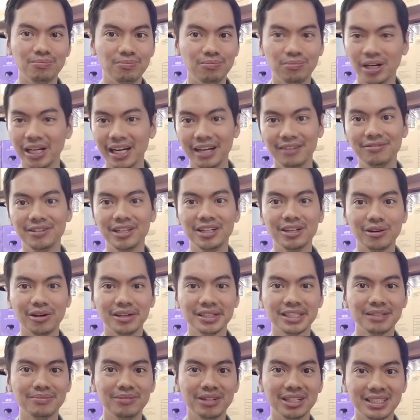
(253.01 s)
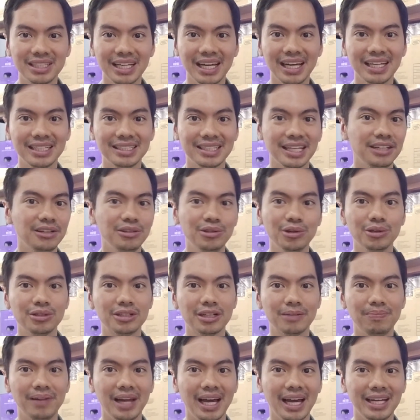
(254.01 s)
whatever the customer says and you don't
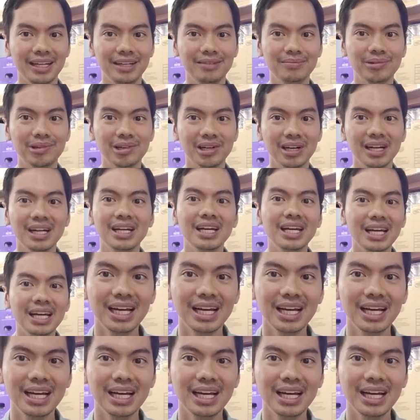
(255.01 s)
reply anymore,